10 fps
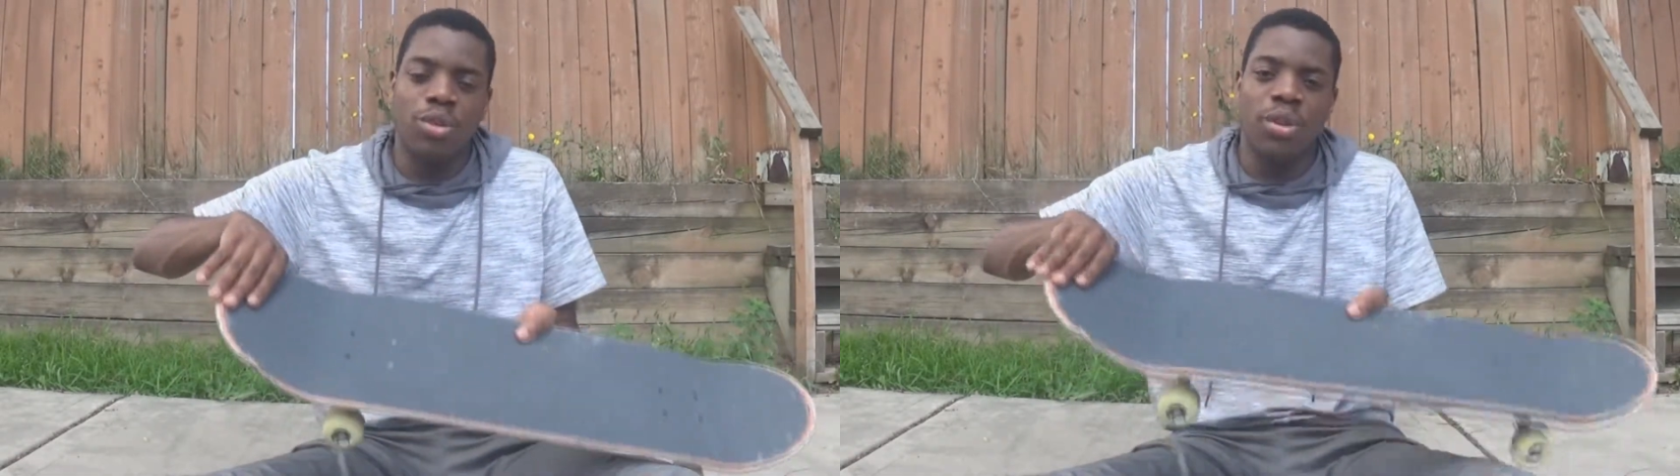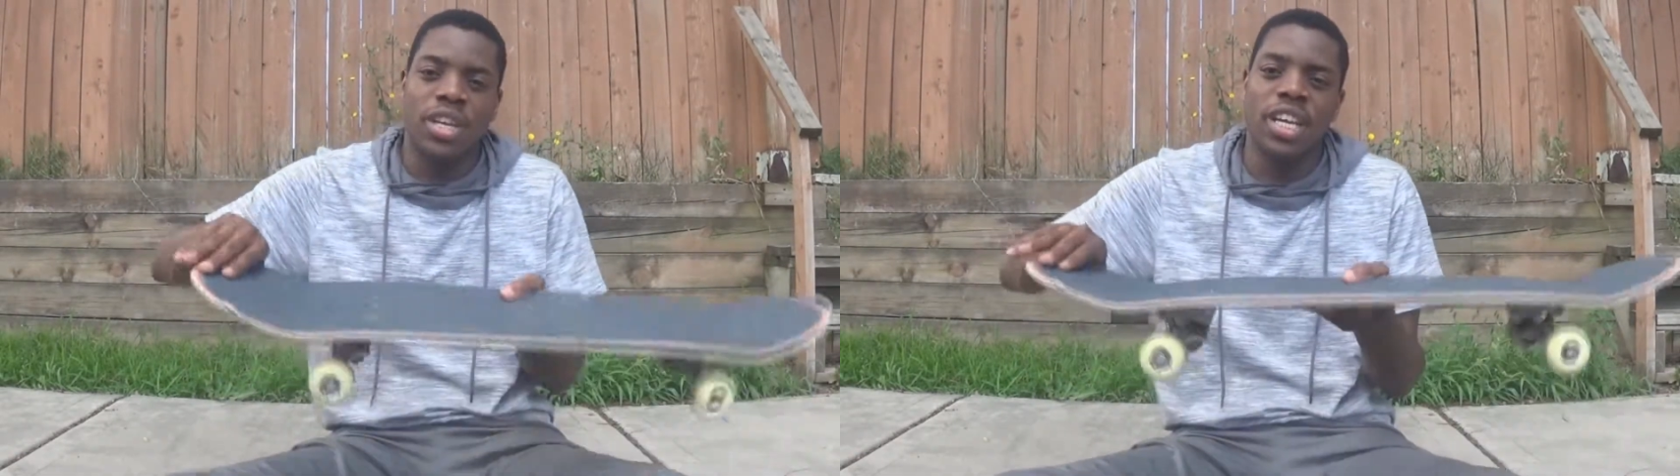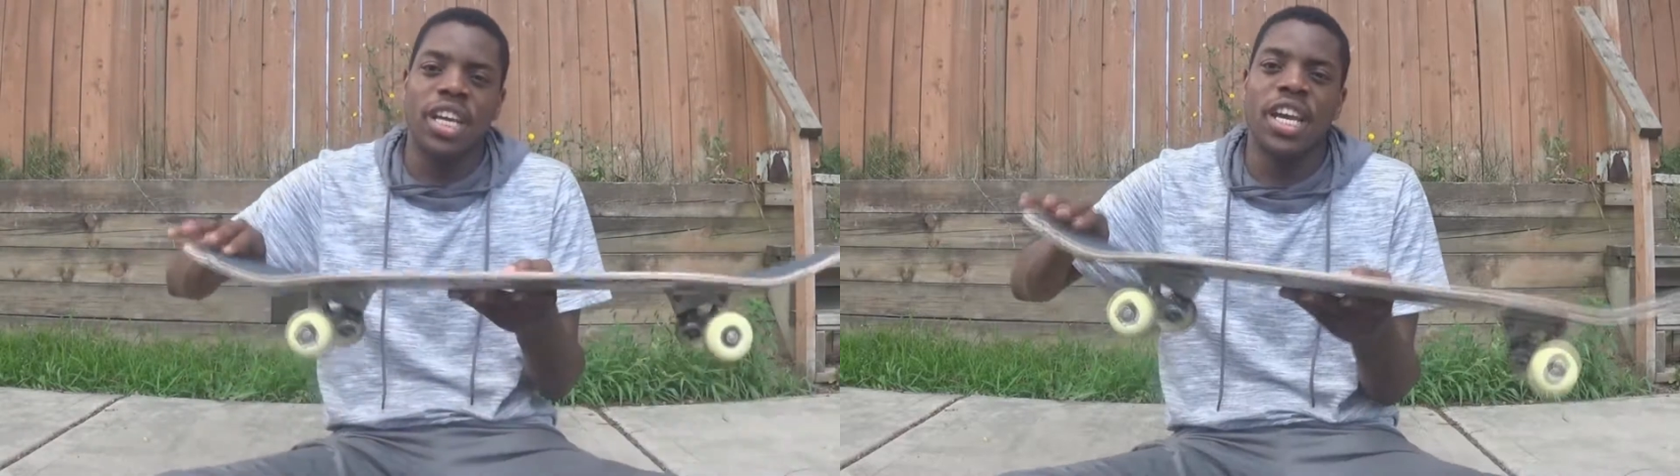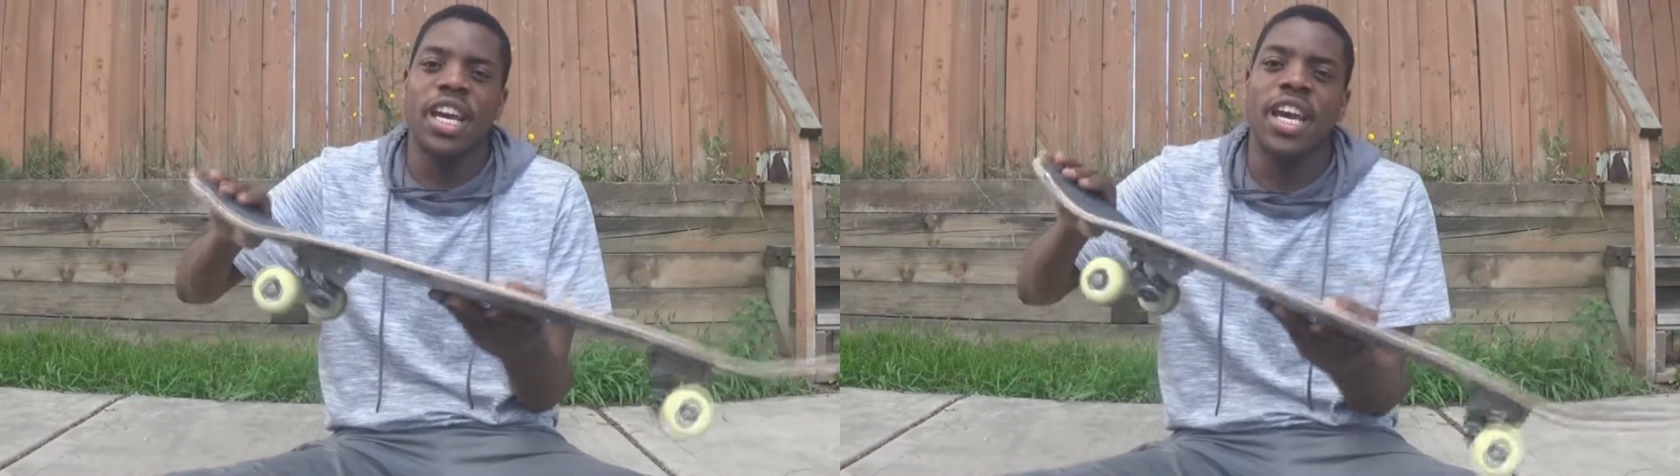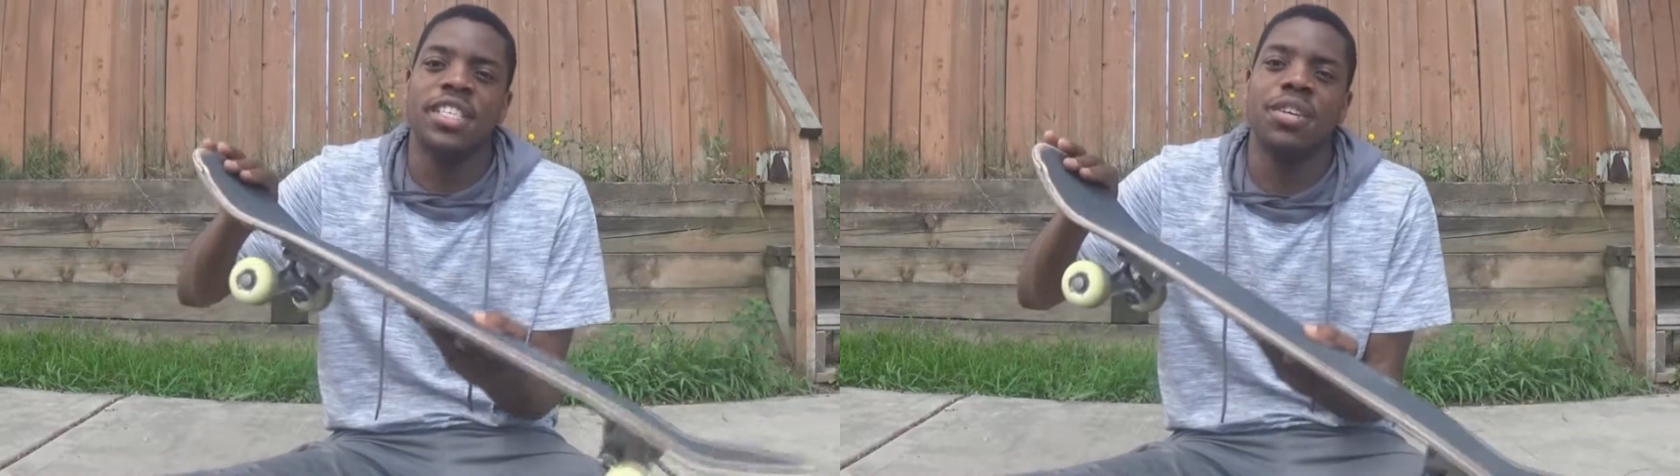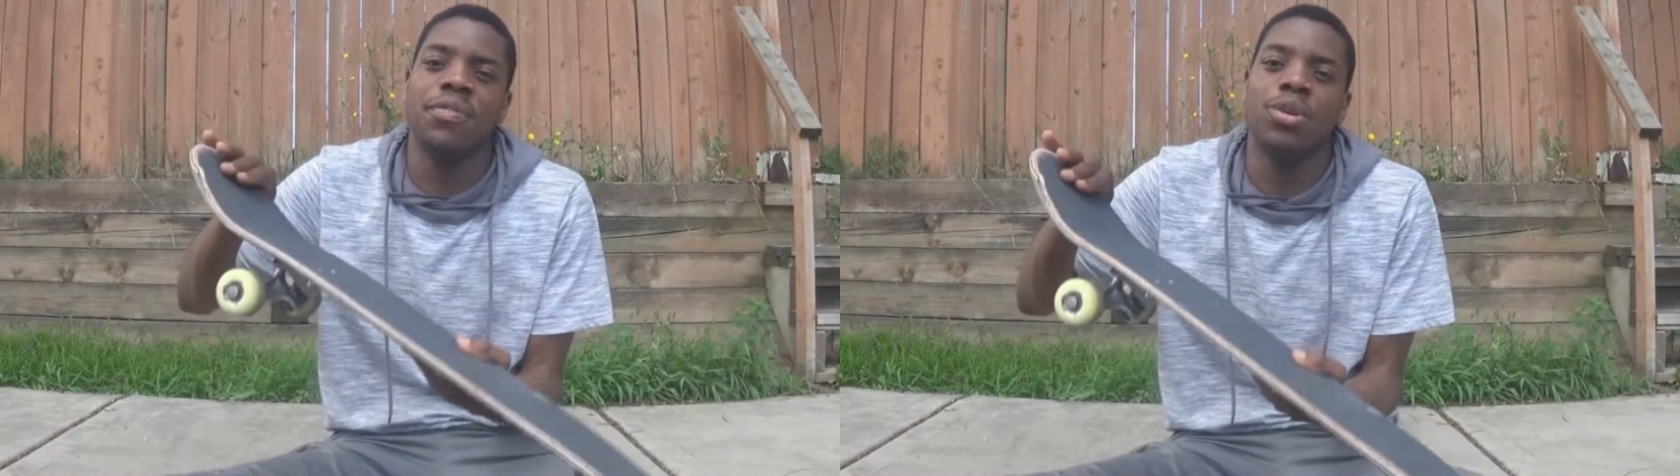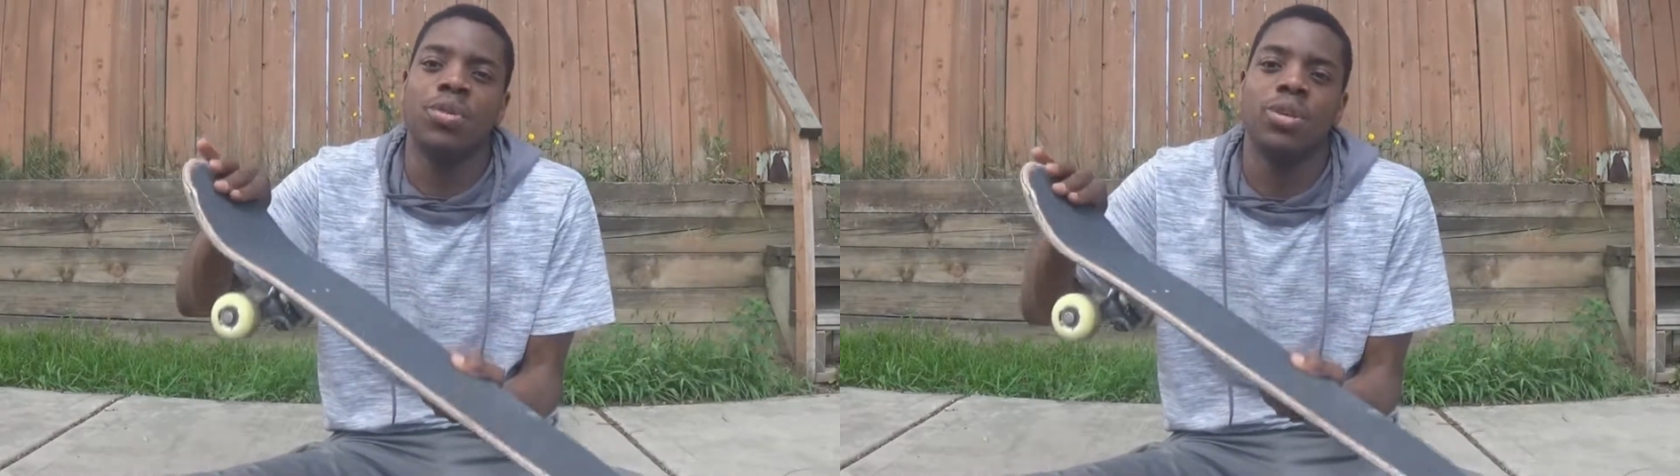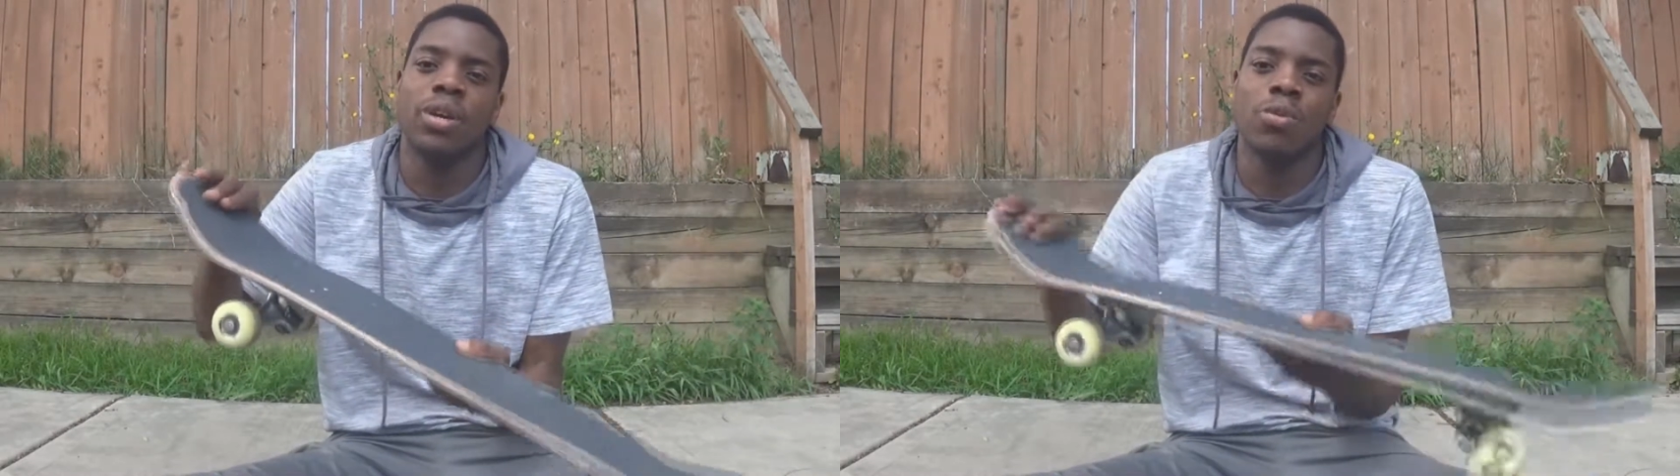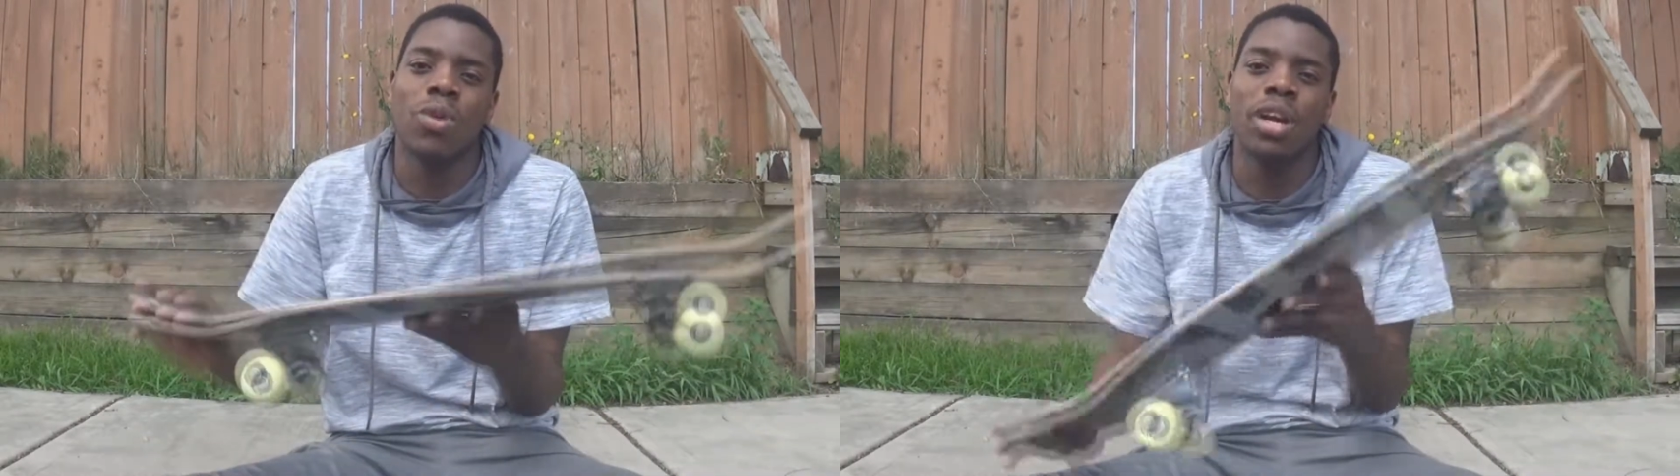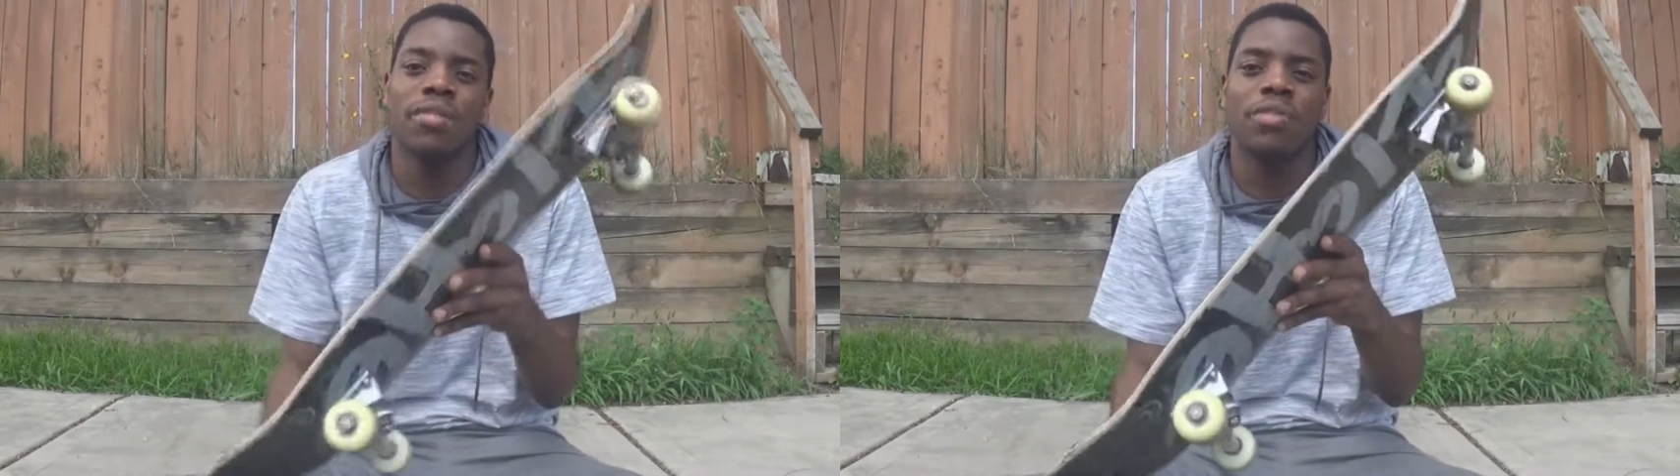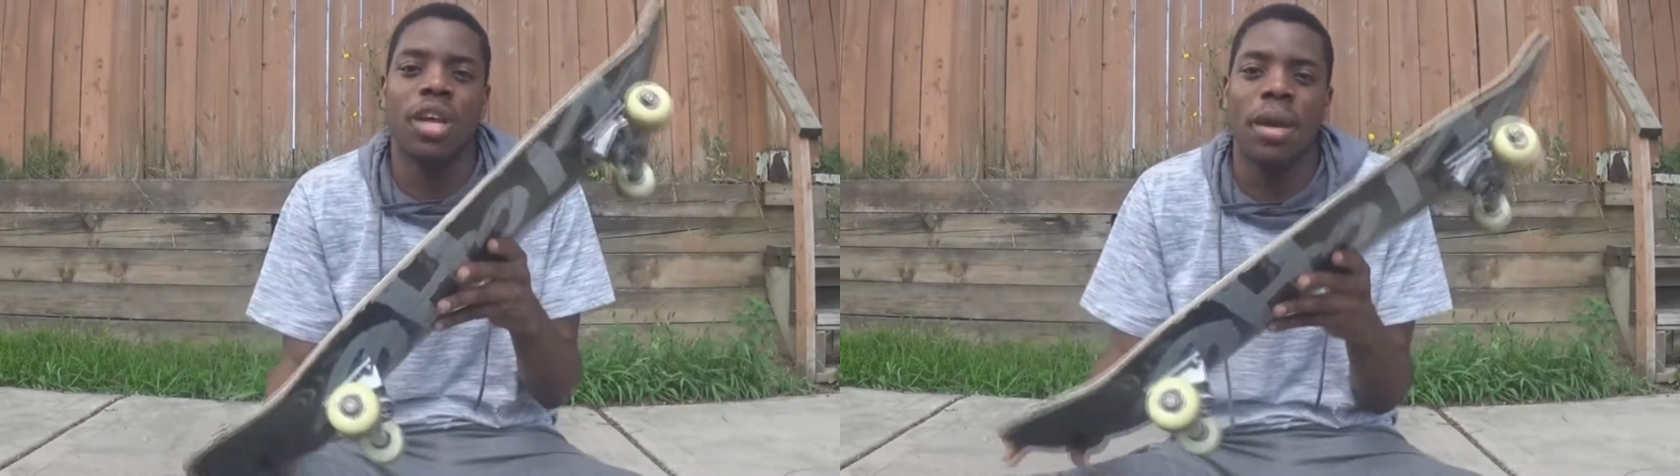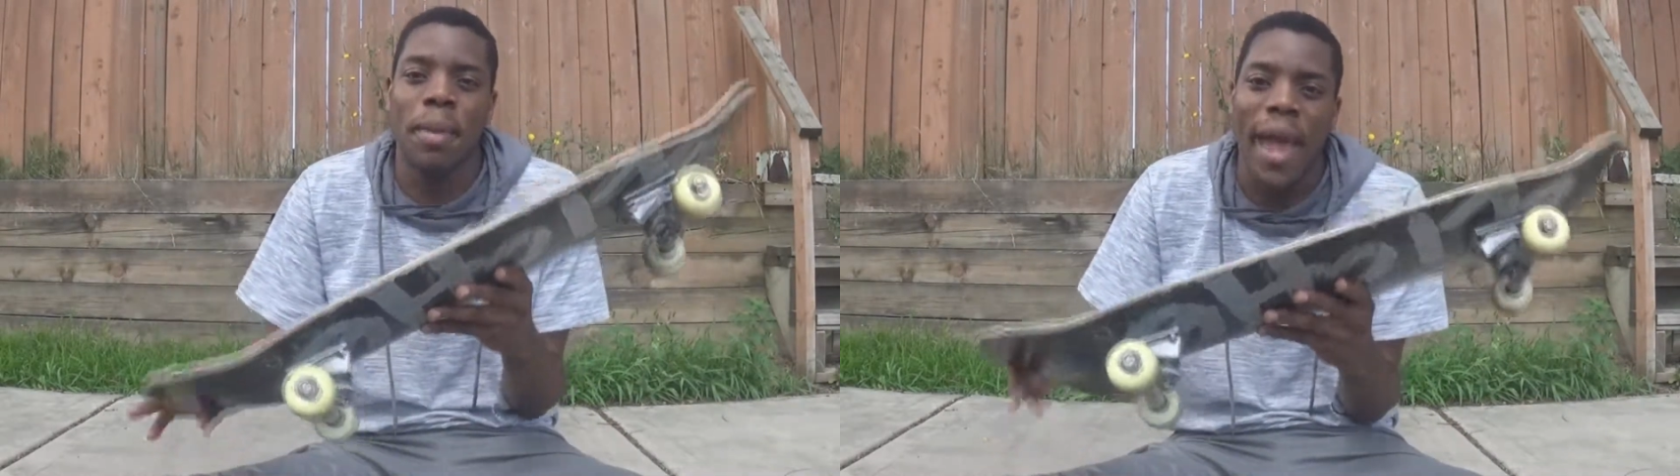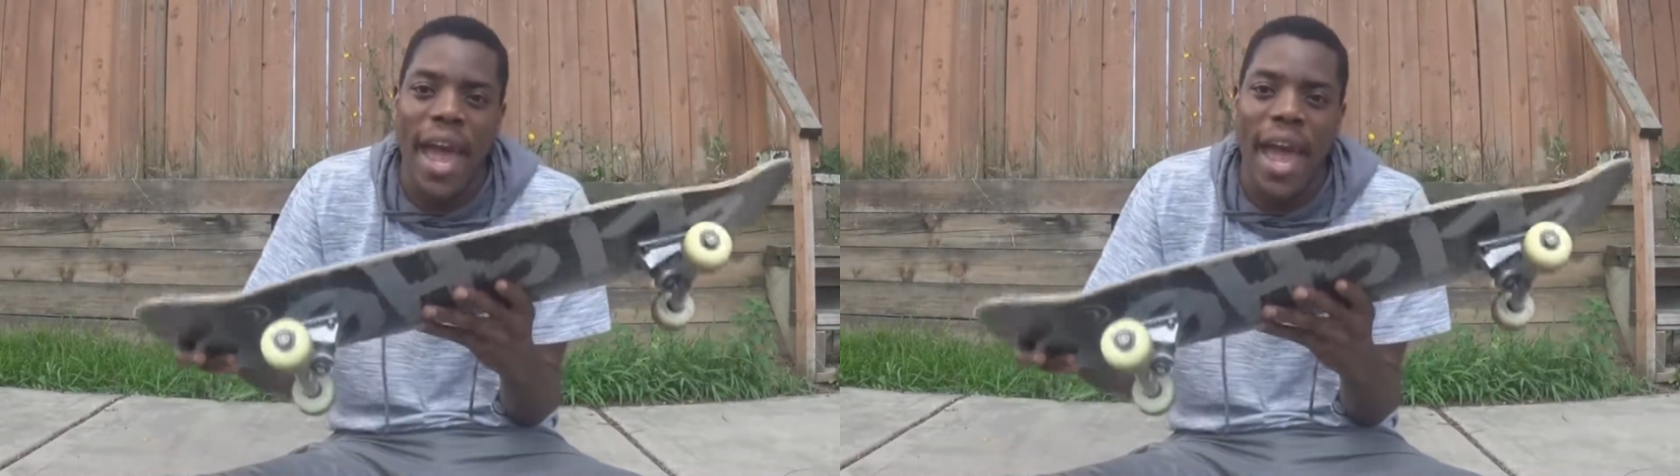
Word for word: doing it as if you were doing a rocket flip